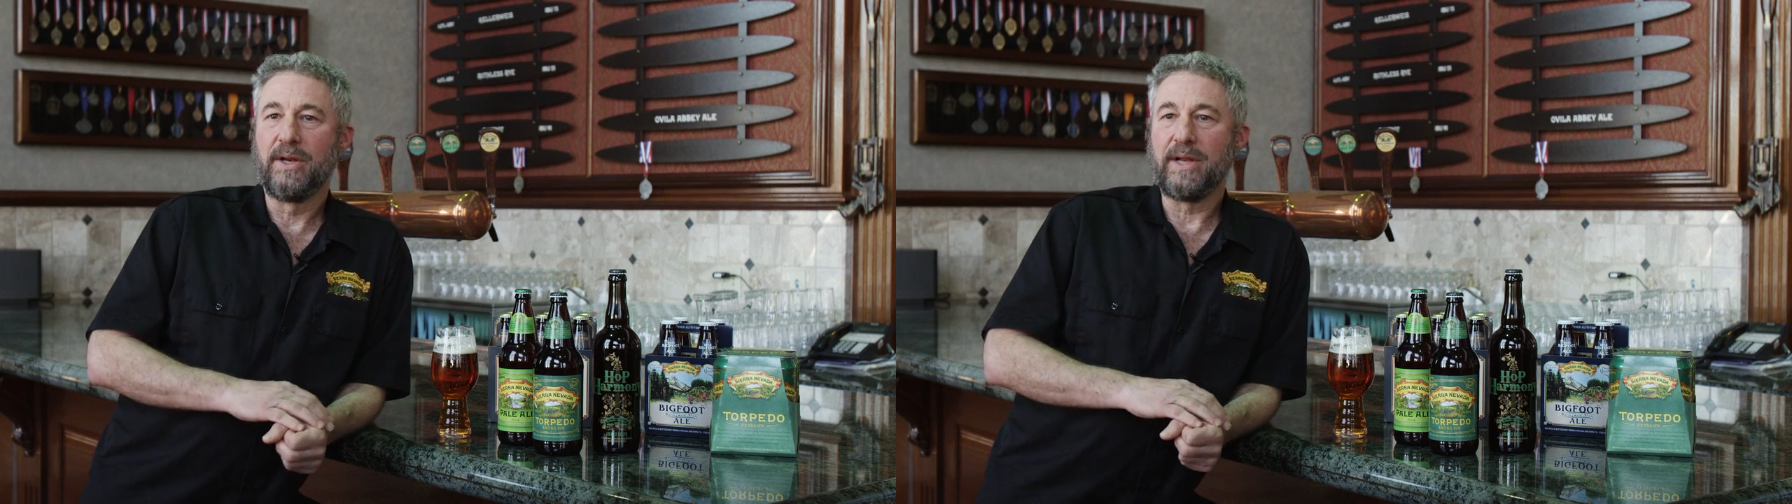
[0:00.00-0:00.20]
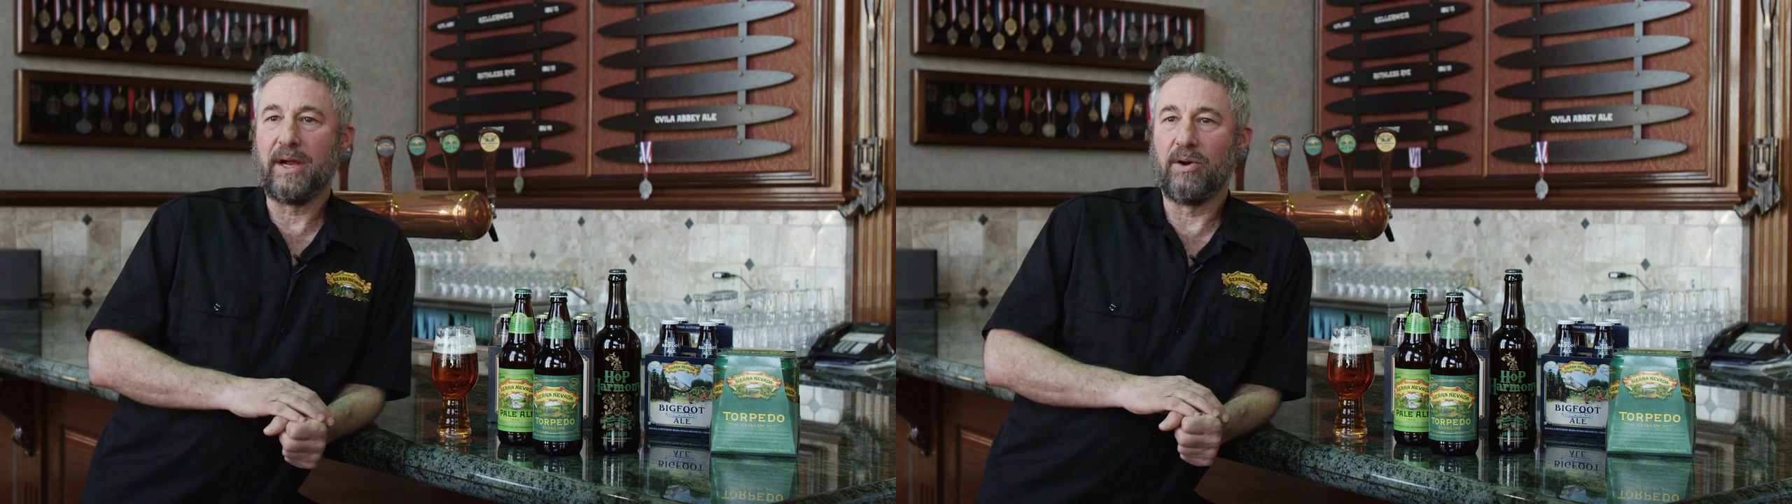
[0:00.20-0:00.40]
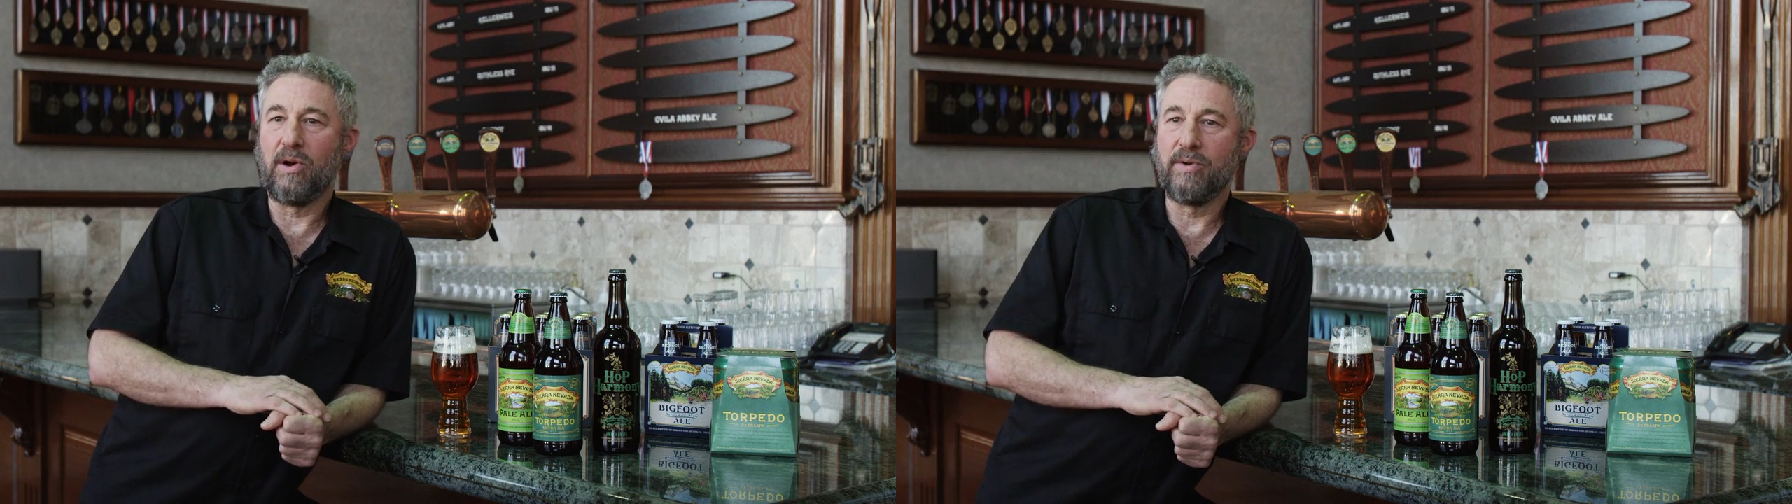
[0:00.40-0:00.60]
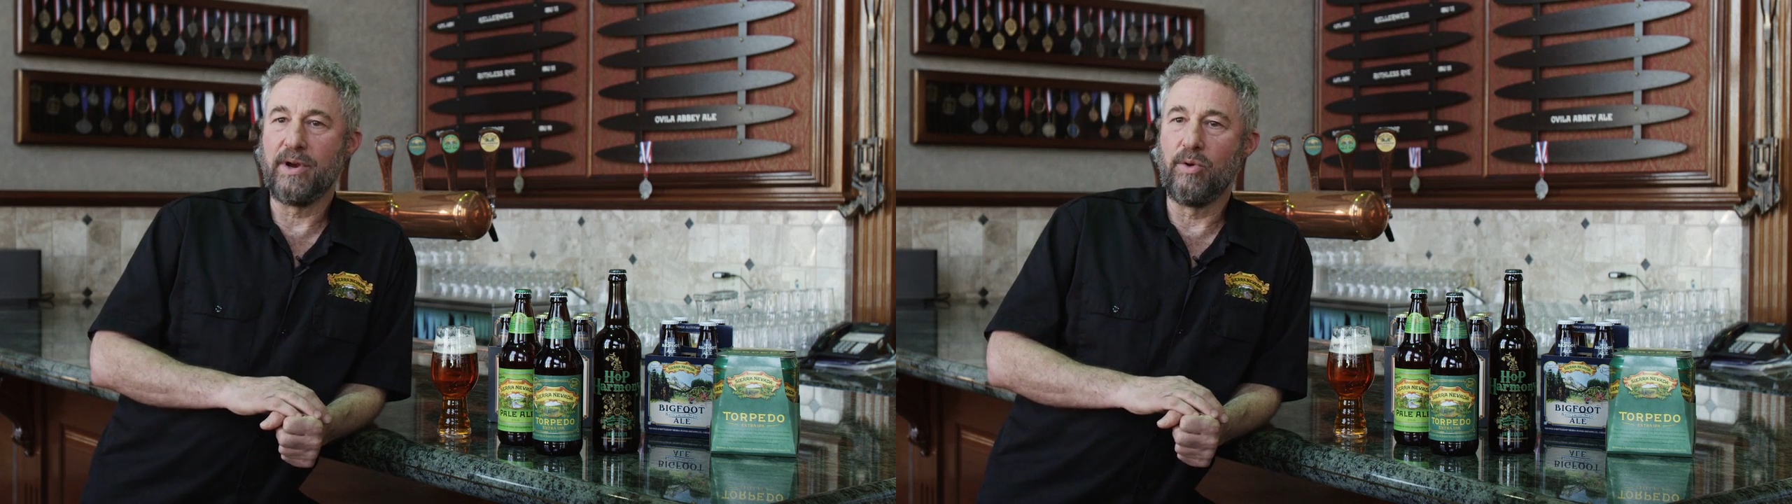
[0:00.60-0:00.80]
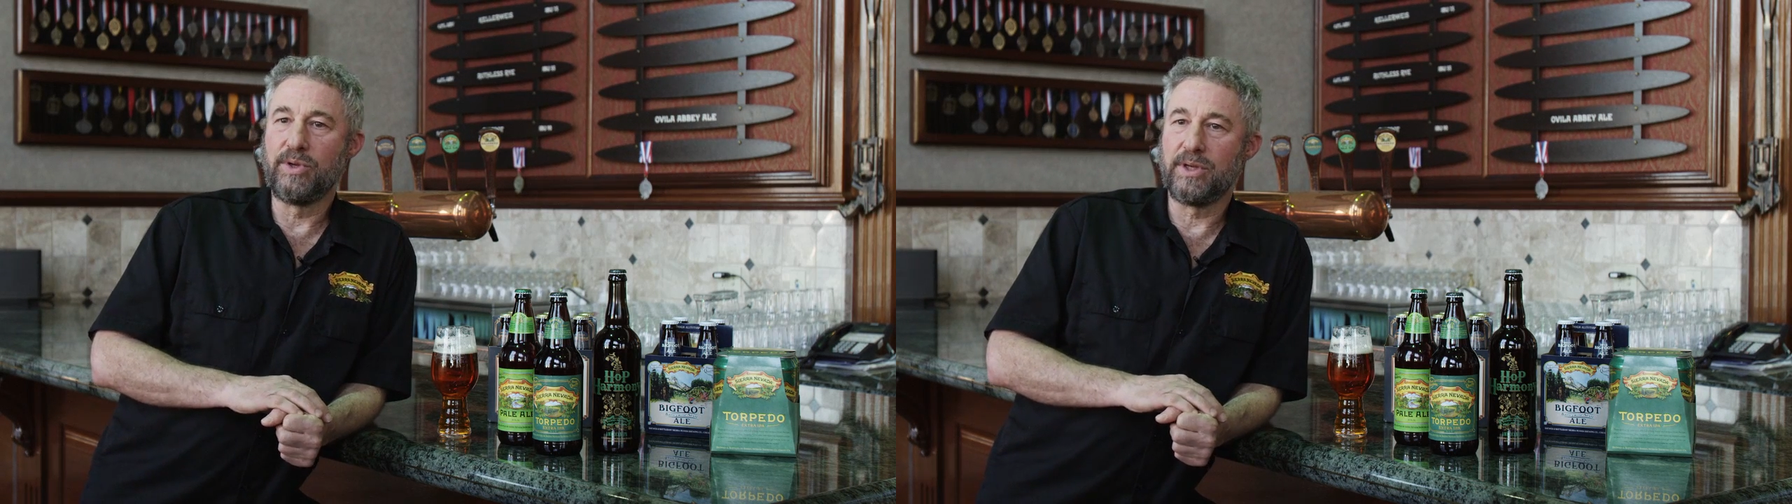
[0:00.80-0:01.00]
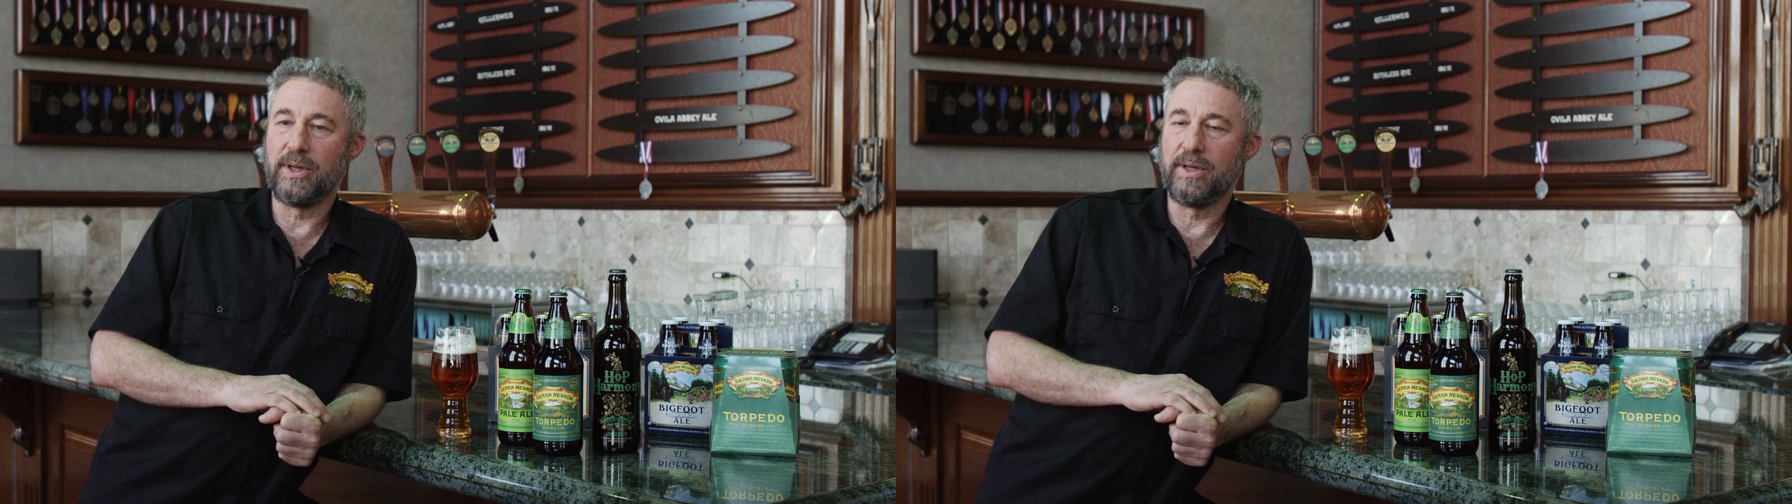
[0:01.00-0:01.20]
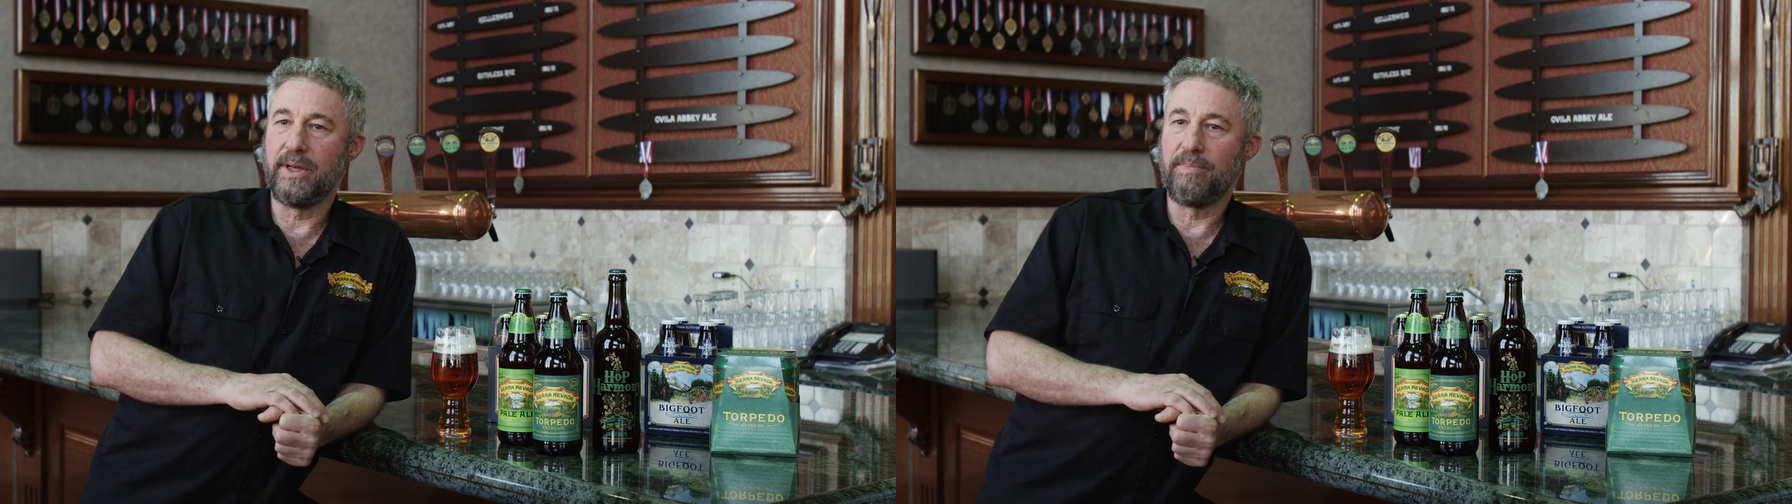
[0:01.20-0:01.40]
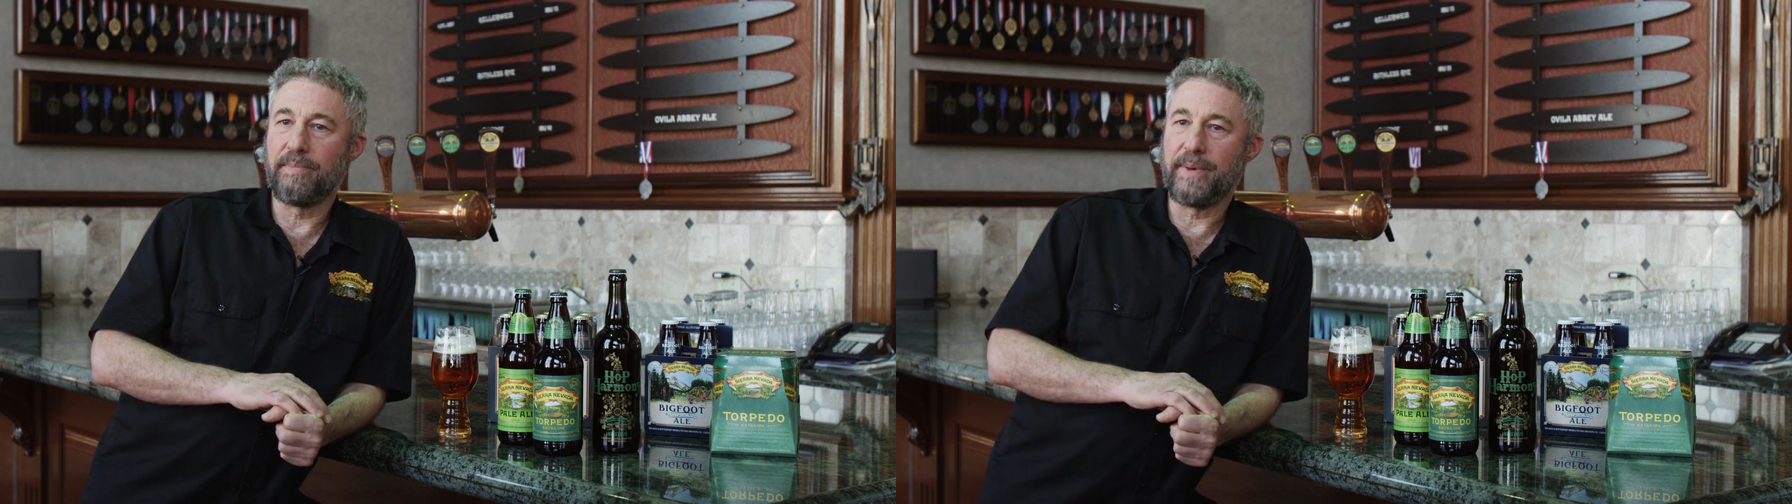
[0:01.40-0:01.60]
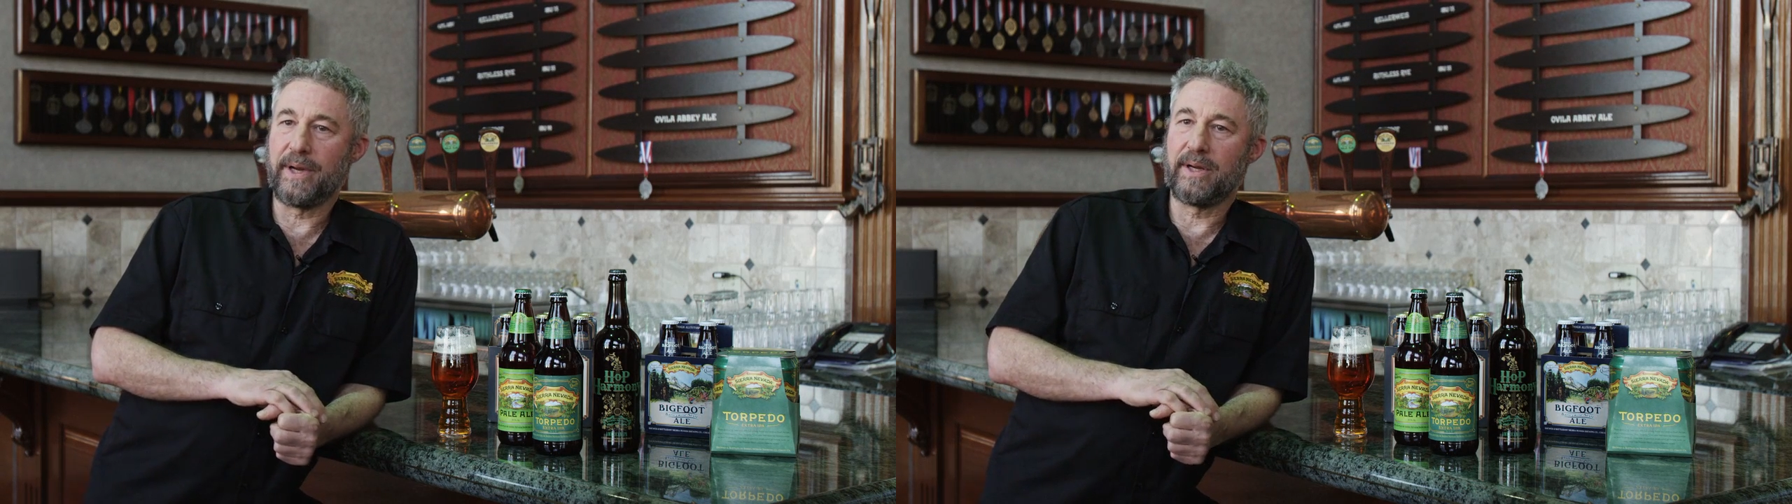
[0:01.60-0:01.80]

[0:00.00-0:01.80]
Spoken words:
take our own notes and then pick.